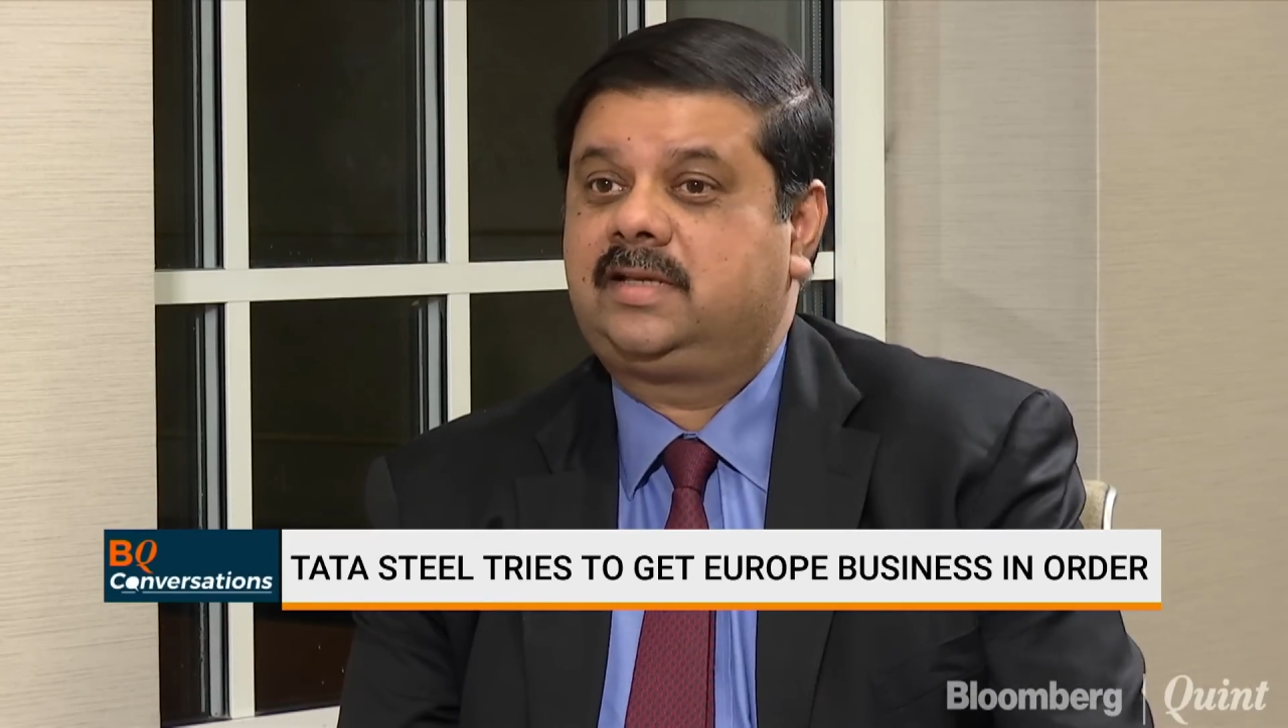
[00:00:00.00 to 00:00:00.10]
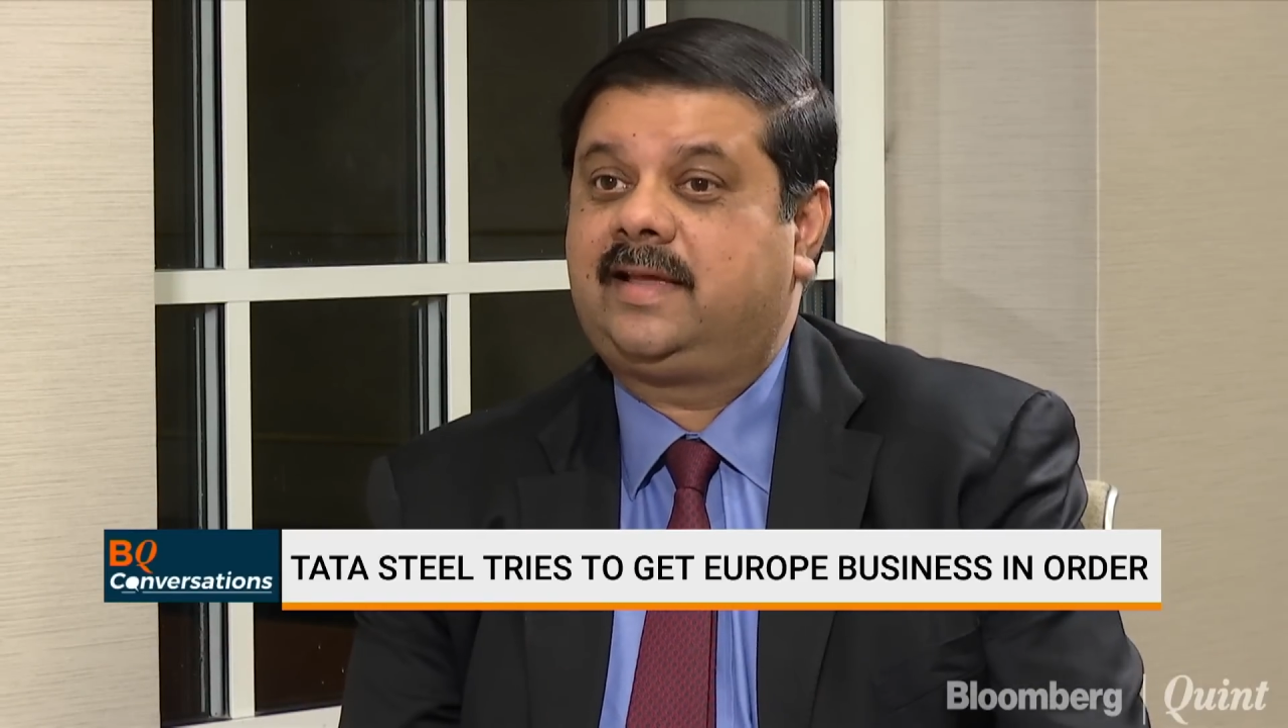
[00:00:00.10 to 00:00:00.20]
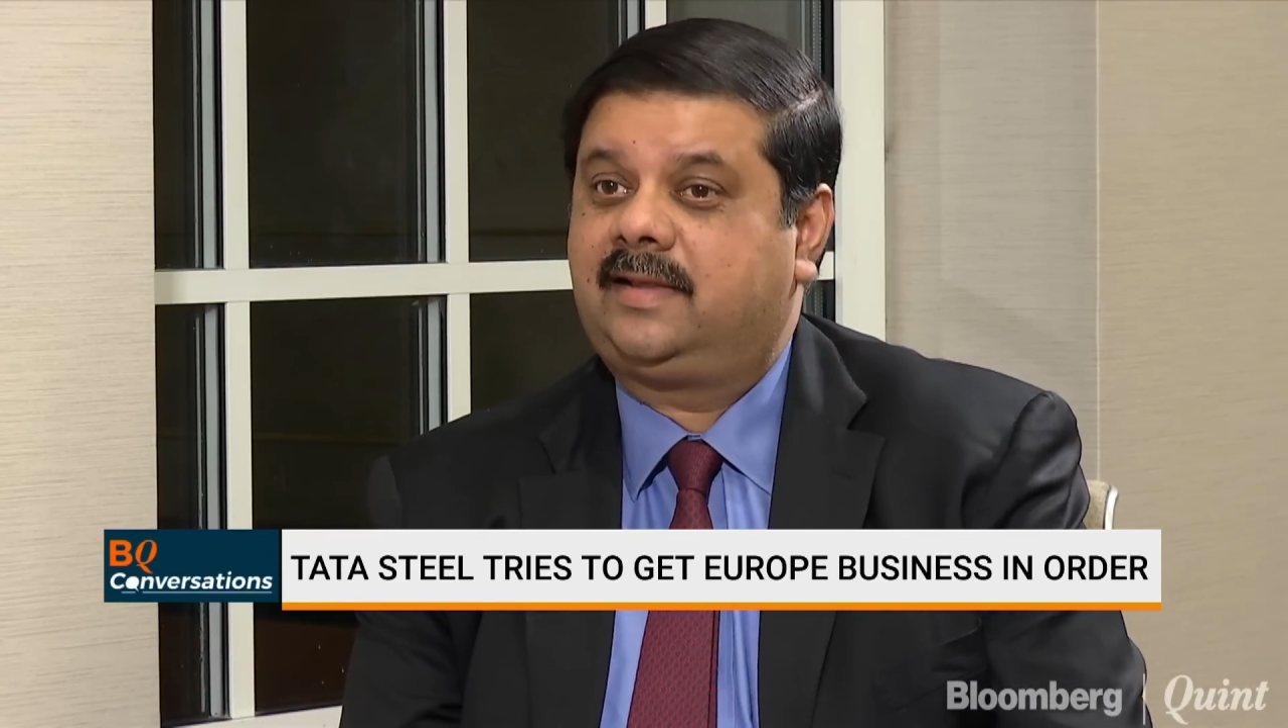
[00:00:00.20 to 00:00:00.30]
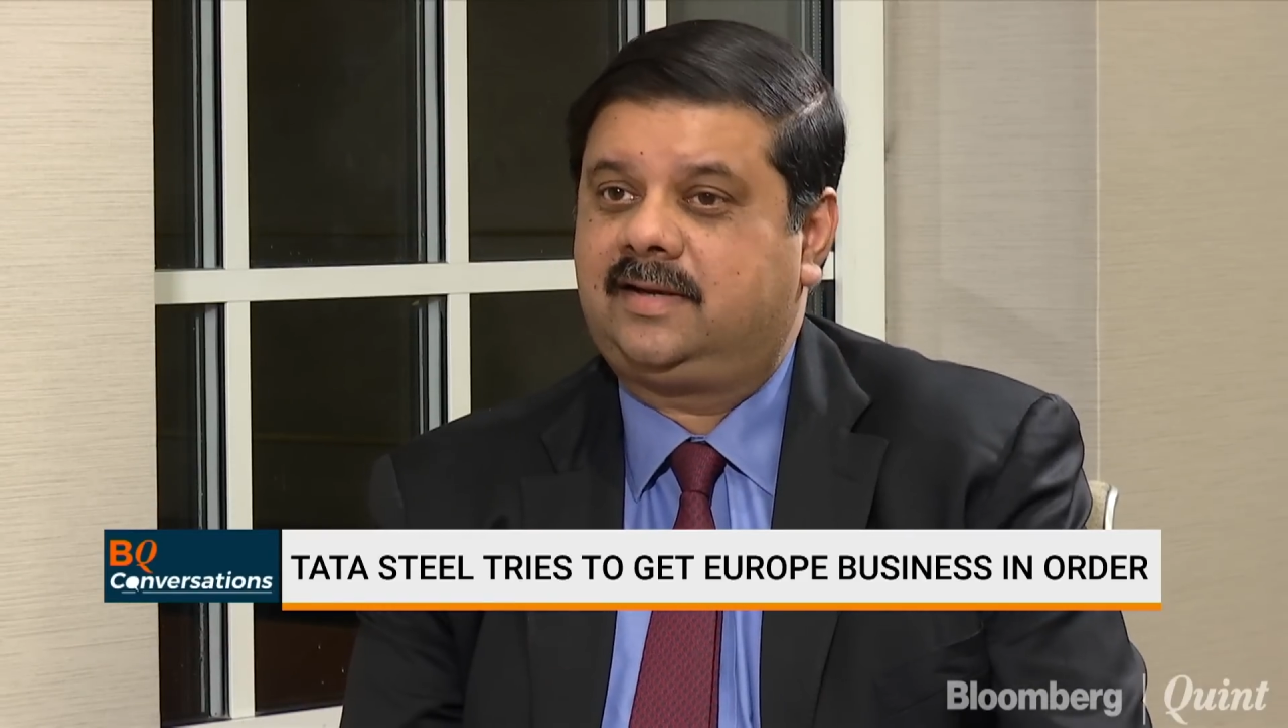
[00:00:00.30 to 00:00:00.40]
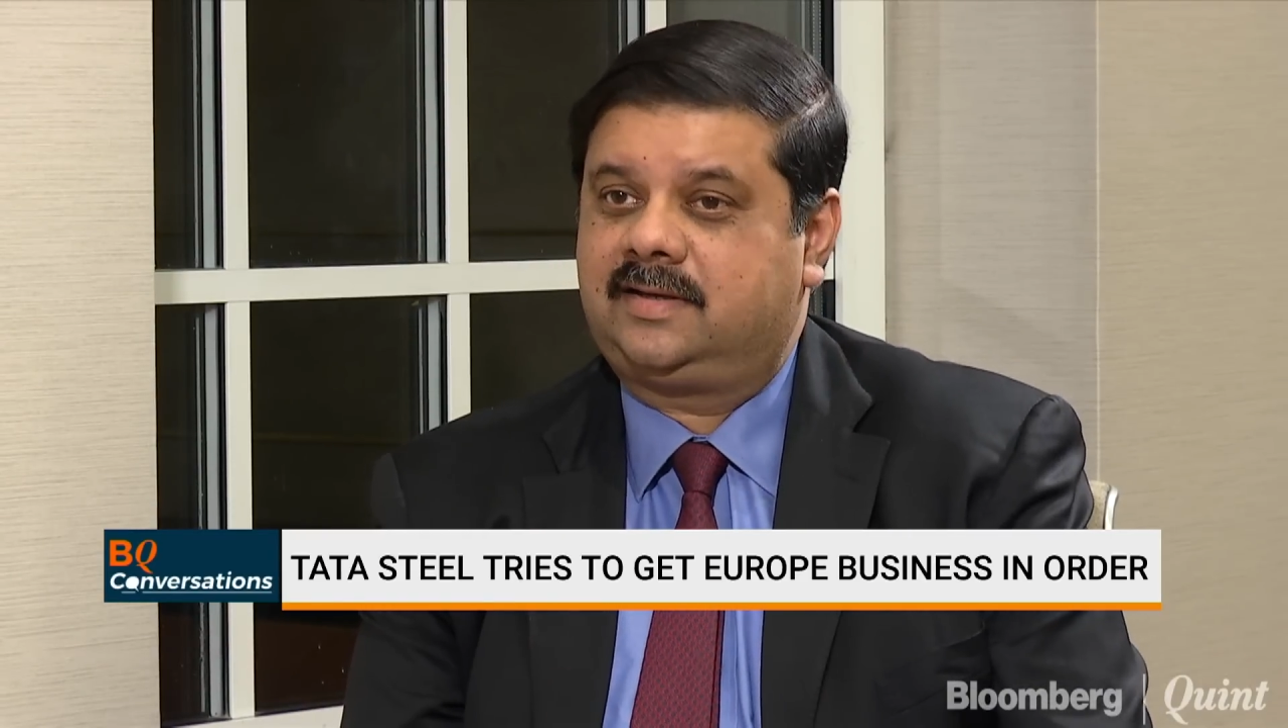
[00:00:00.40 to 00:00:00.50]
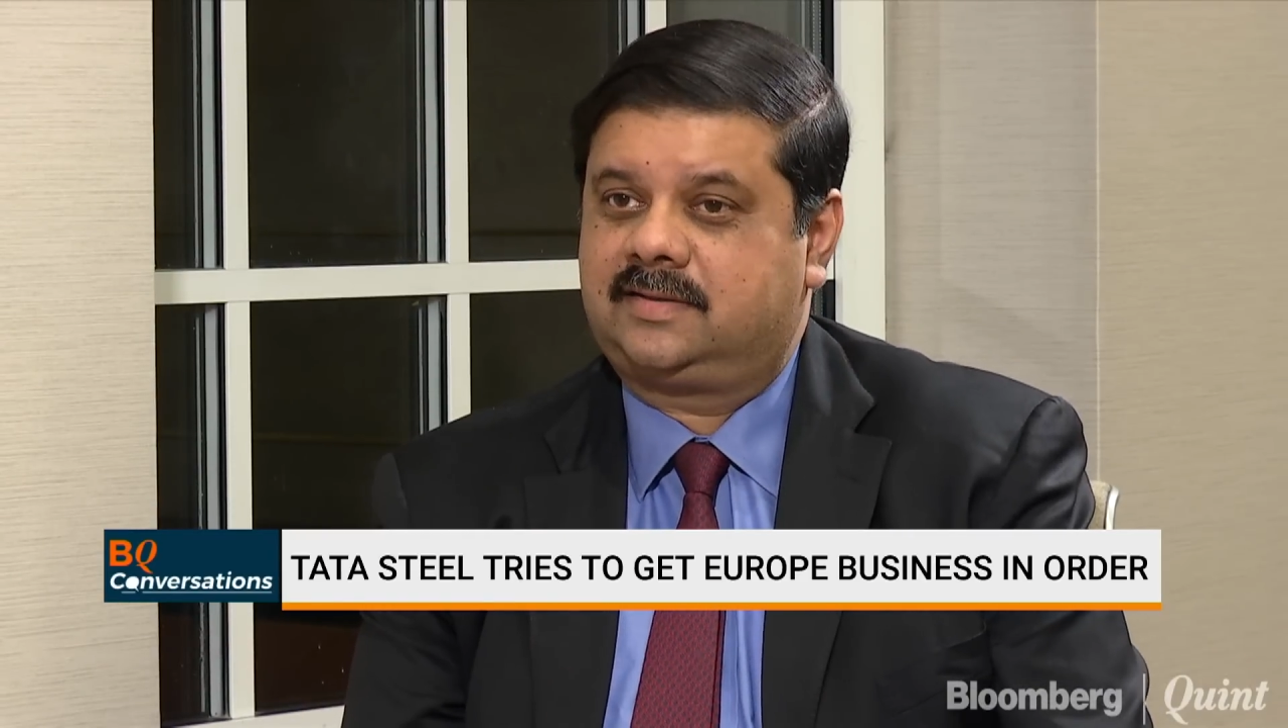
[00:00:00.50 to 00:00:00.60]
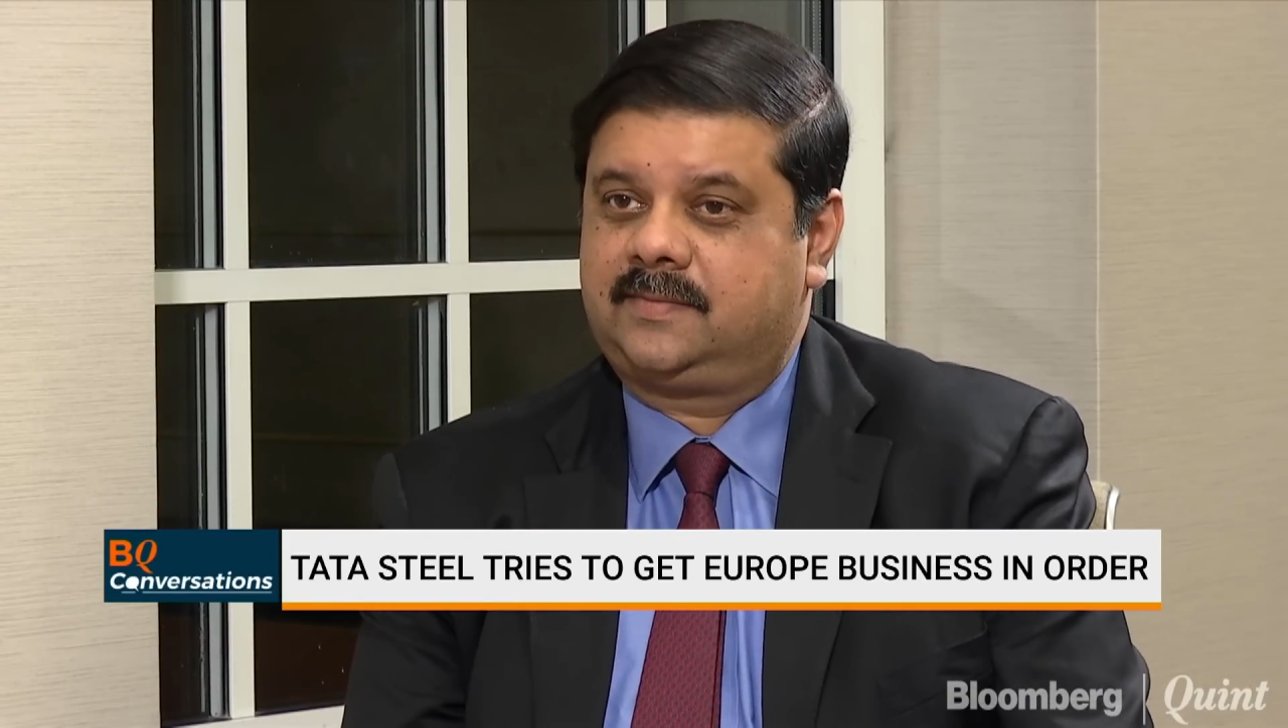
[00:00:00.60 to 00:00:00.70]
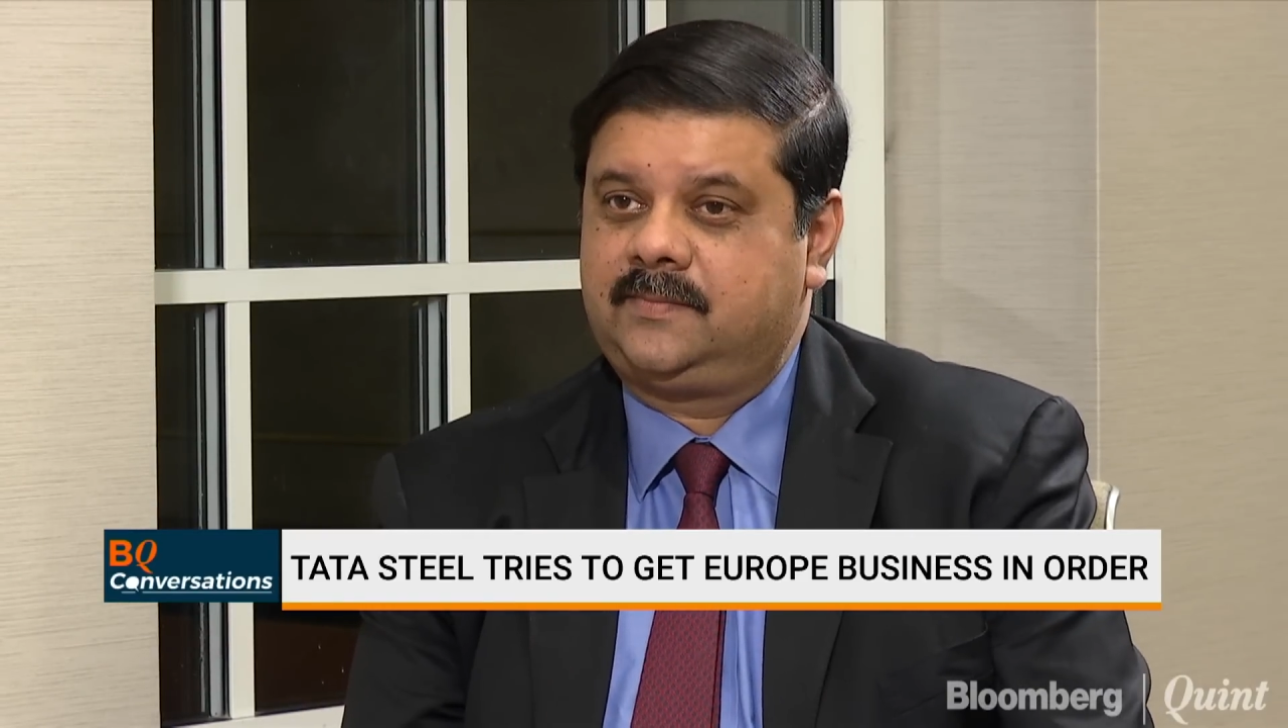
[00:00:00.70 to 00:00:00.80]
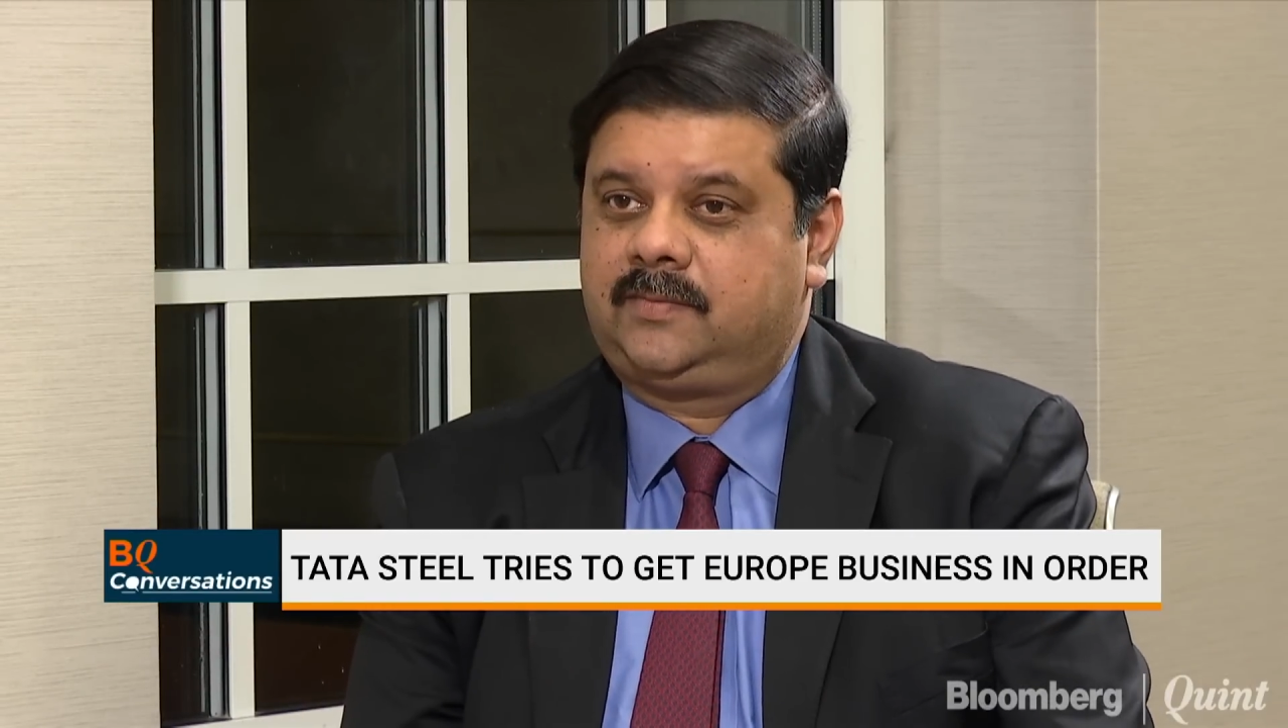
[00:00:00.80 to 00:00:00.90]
in Netherlands.